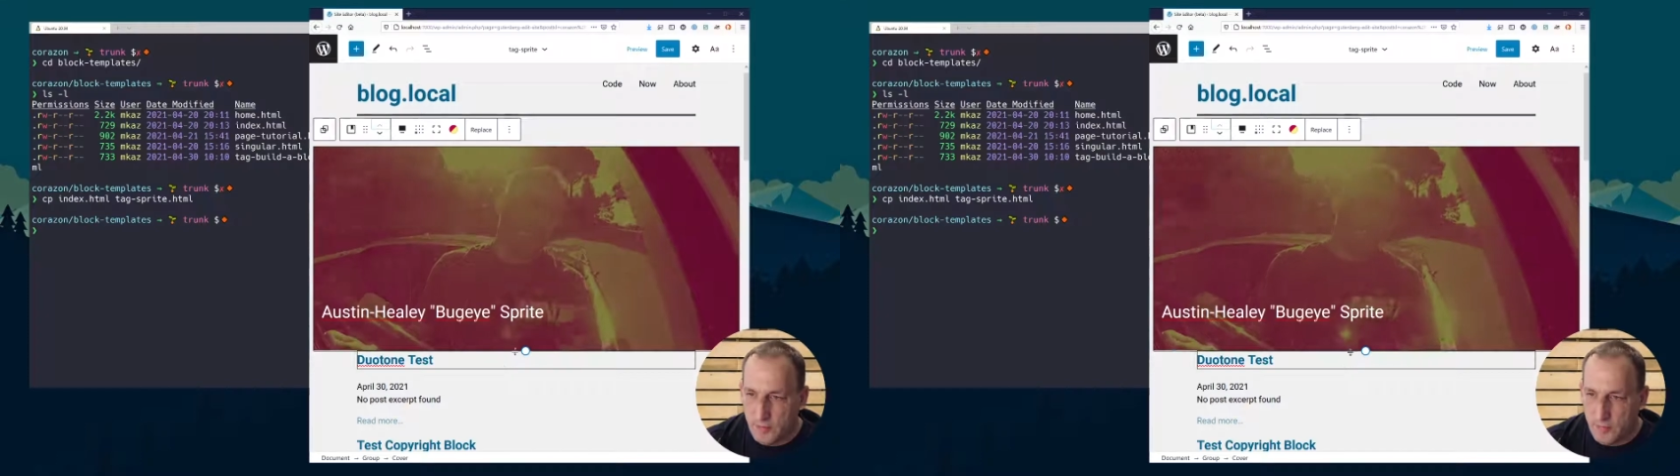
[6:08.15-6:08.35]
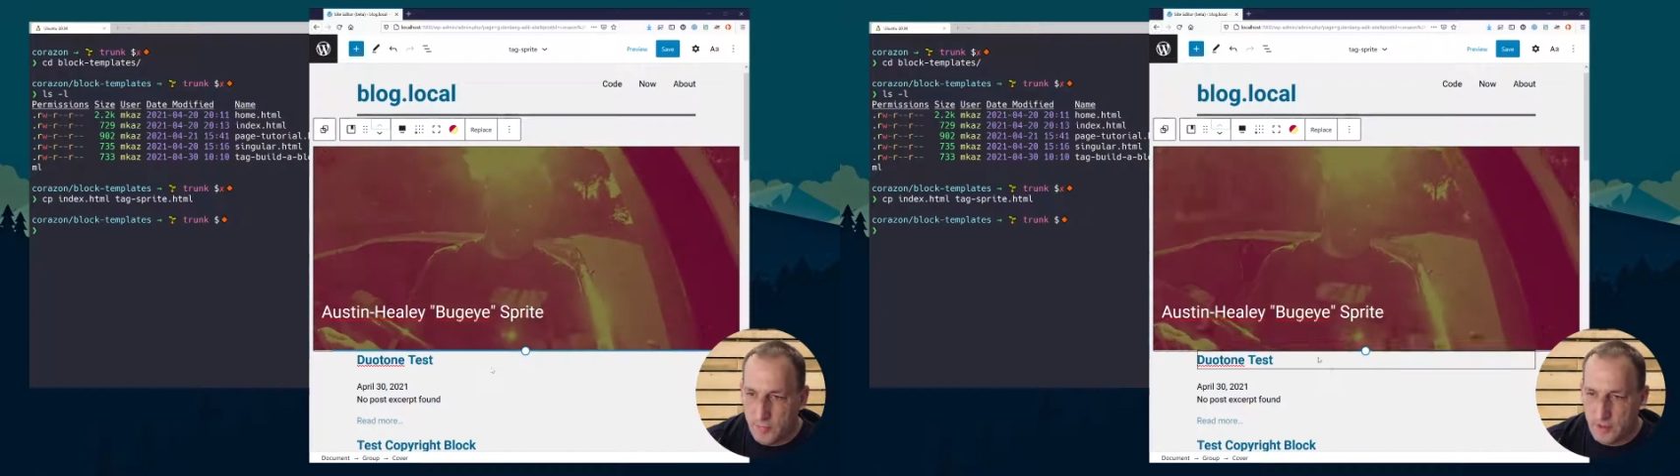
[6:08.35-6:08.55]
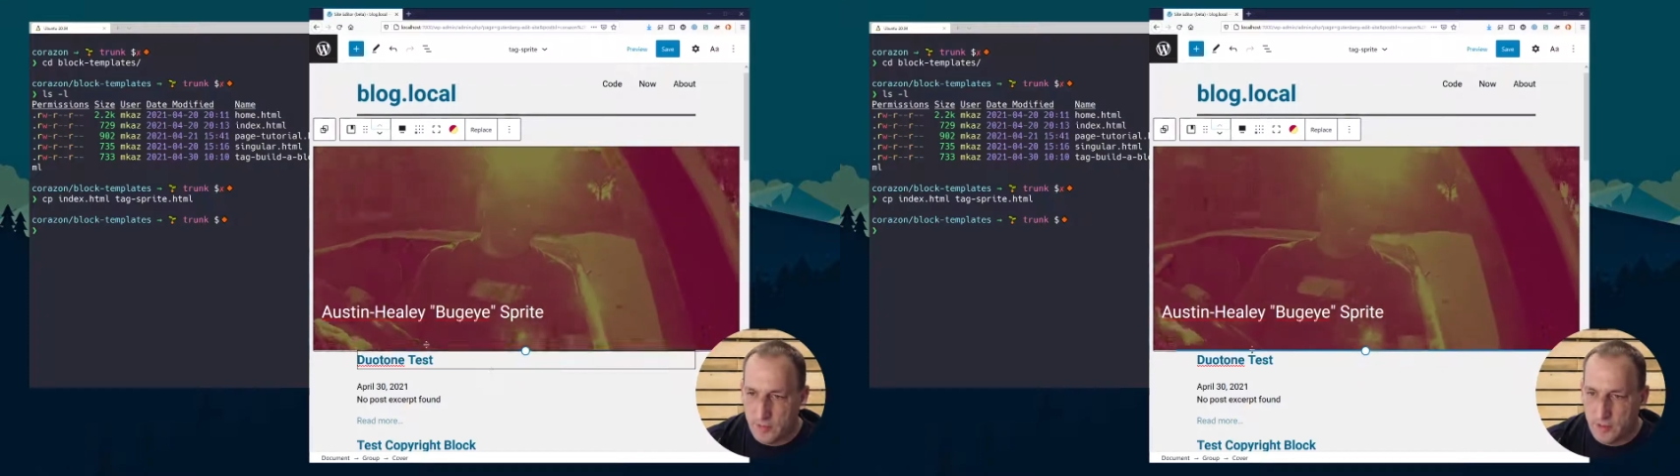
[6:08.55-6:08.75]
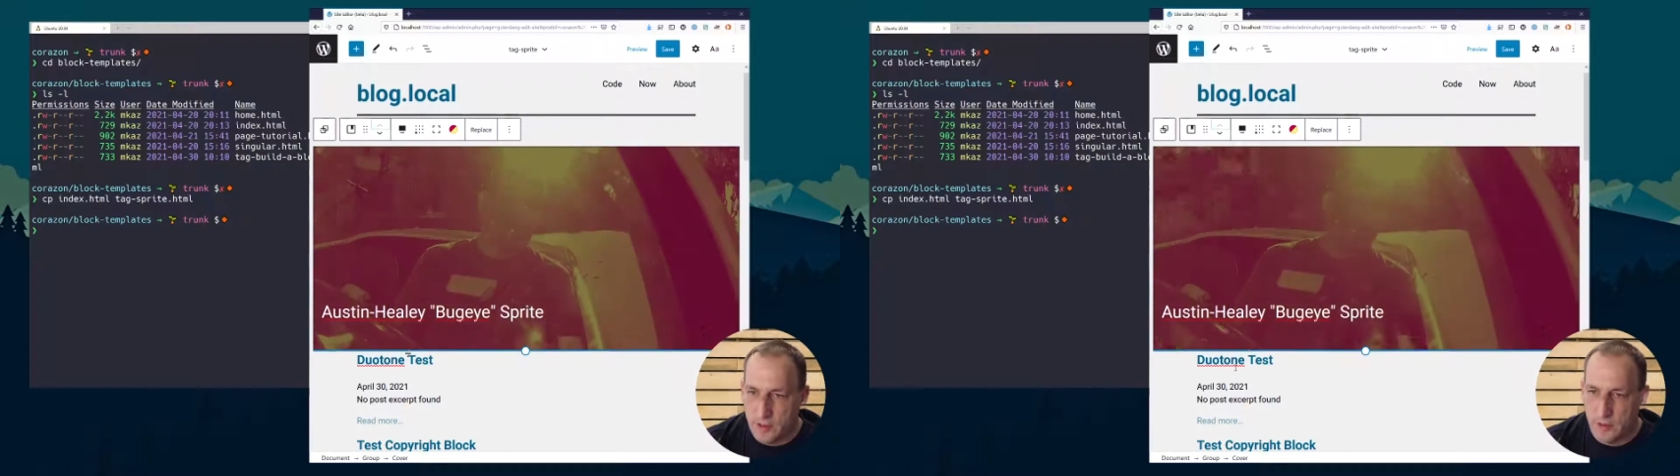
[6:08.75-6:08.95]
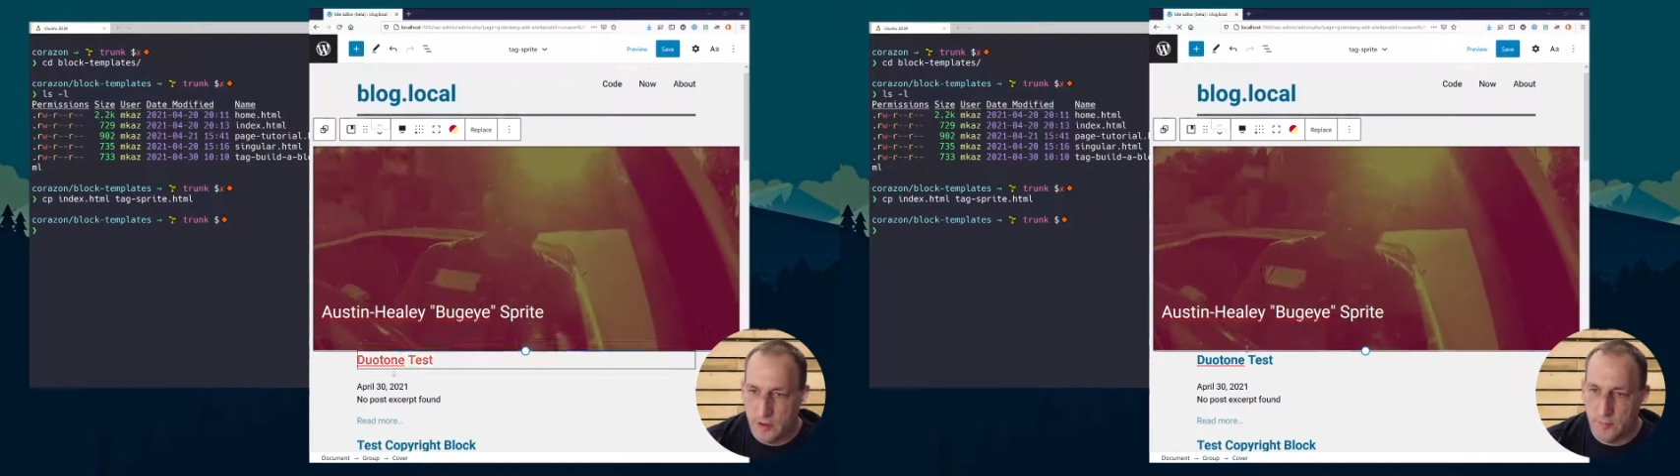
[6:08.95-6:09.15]
a spacer
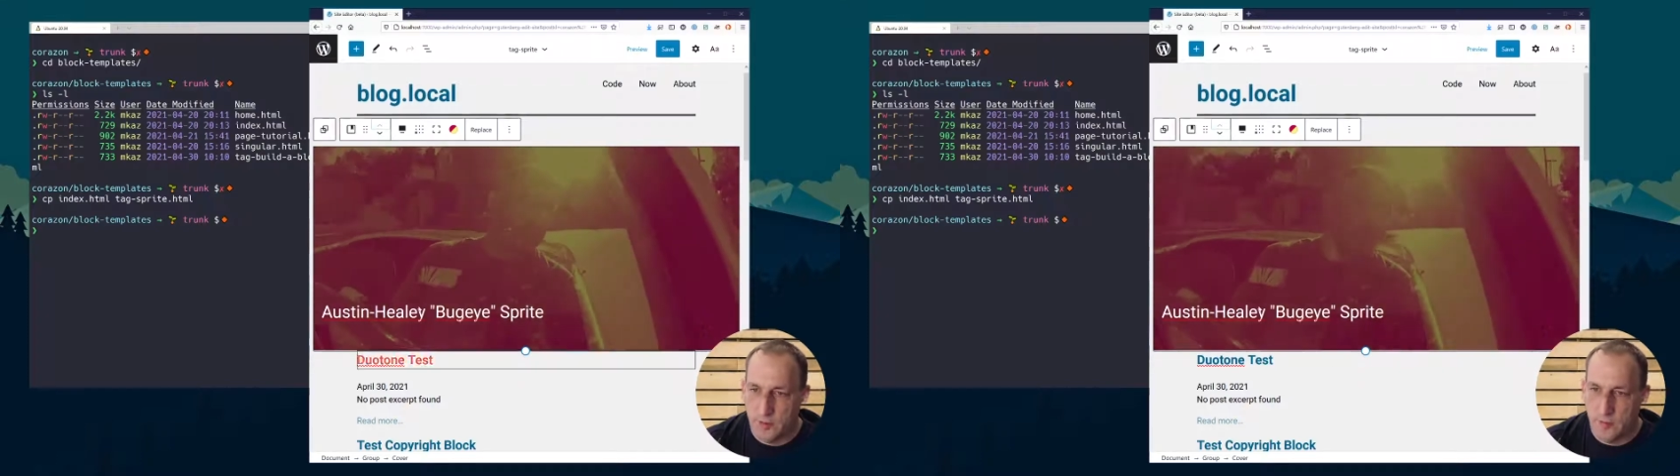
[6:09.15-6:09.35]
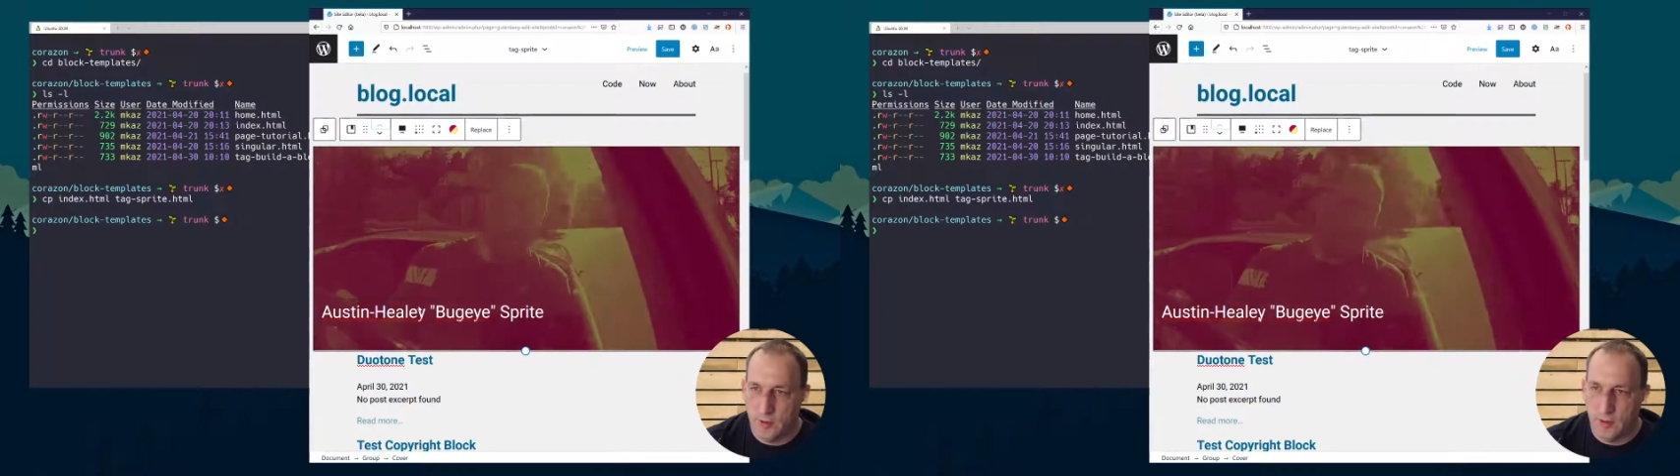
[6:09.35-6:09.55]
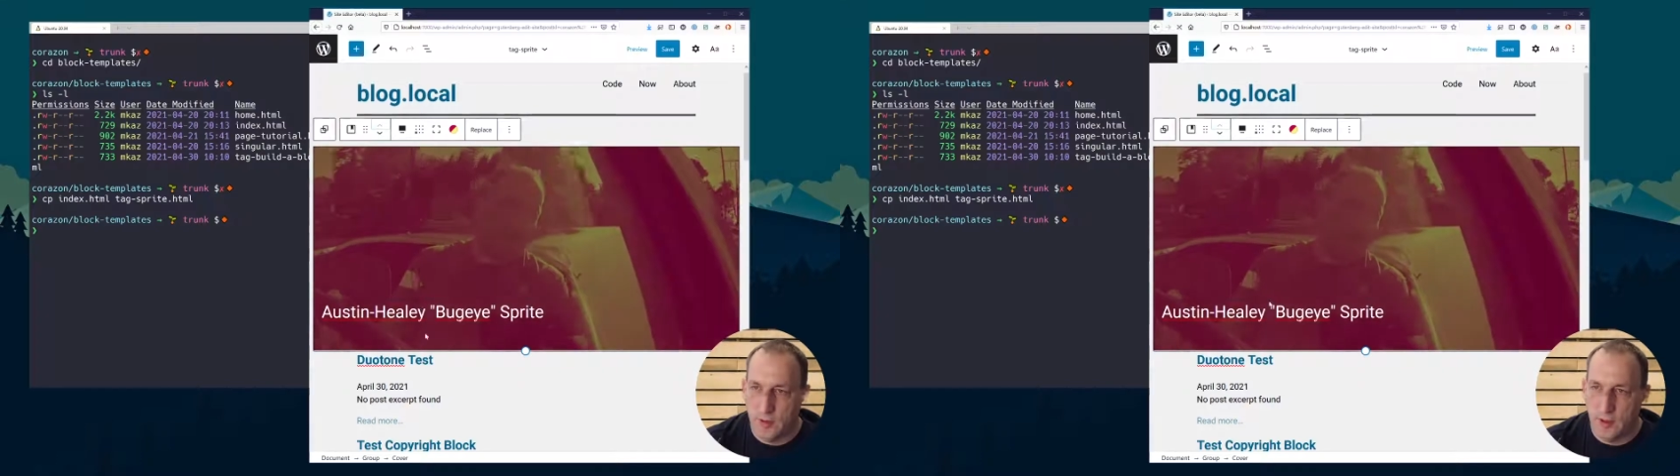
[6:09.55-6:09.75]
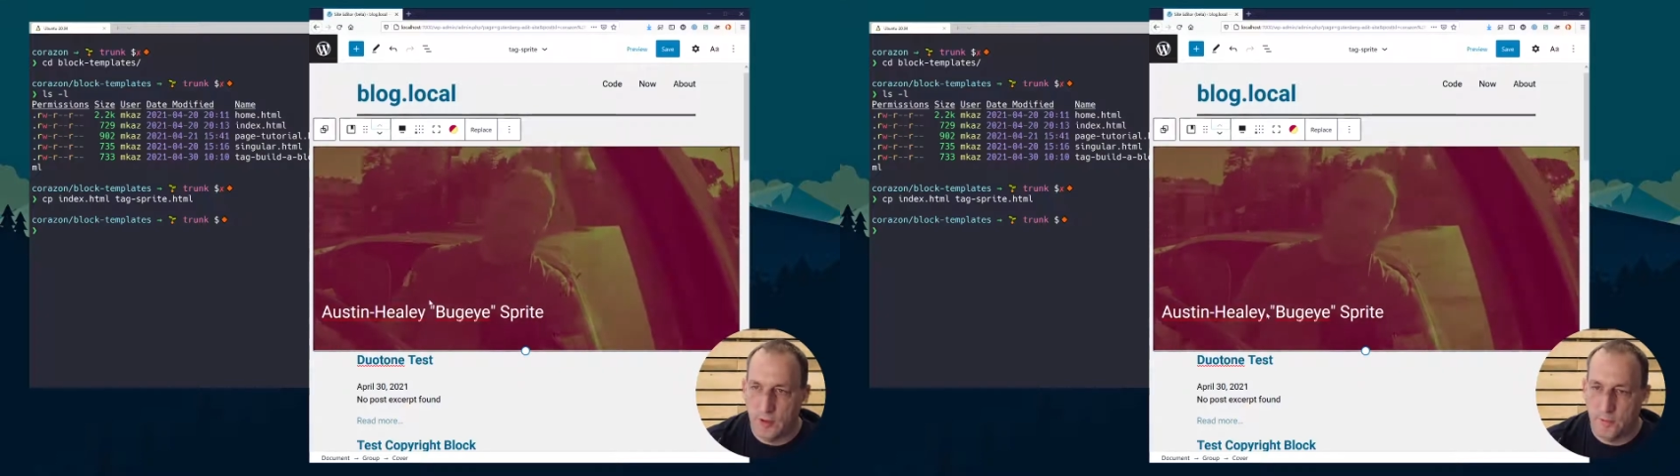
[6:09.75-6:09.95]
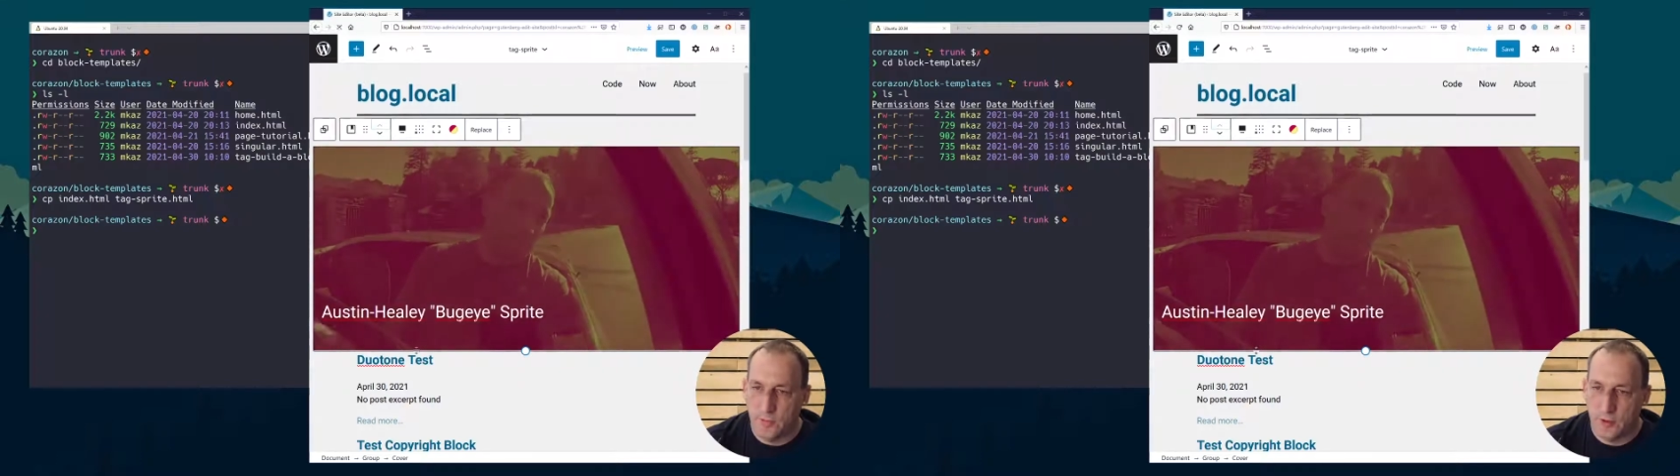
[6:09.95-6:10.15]
here in between
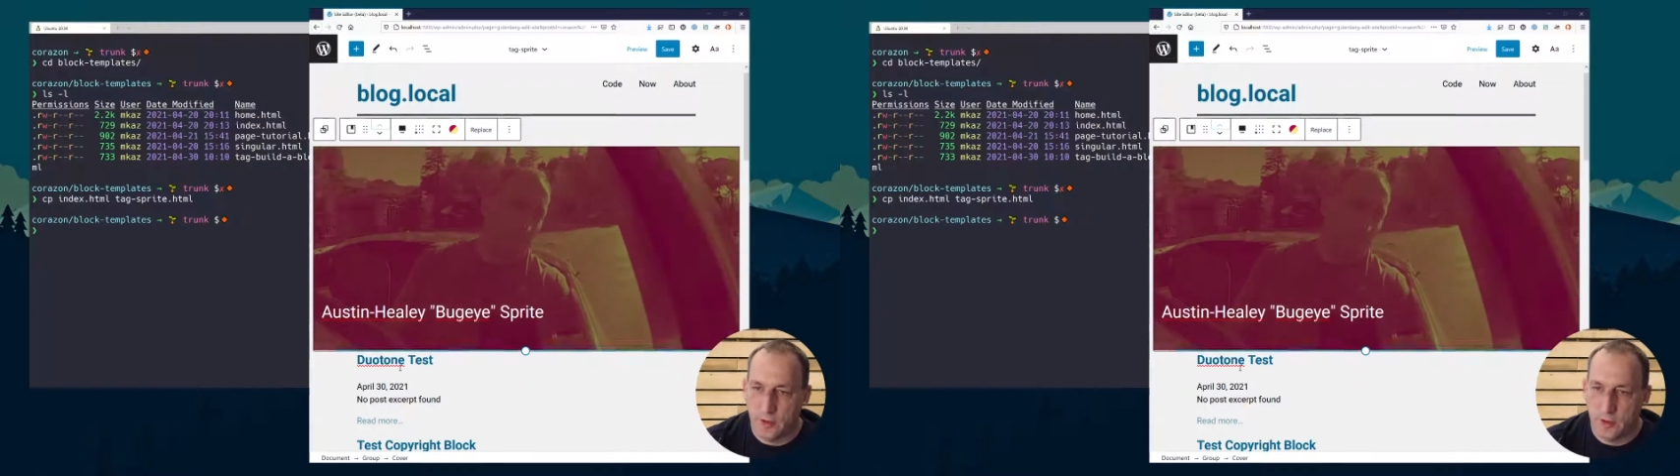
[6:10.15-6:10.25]
the